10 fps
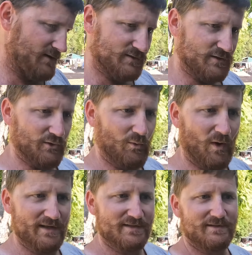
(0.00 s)
to do it
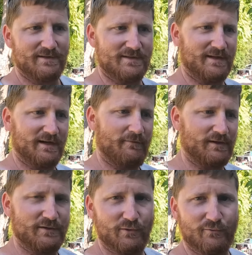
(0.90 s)
once instead of
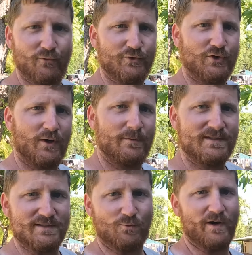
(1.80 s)
having to do it 4
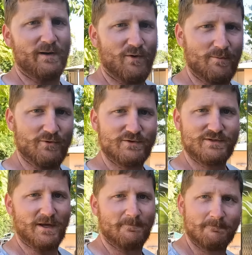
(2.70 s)
times is a win in my book. So,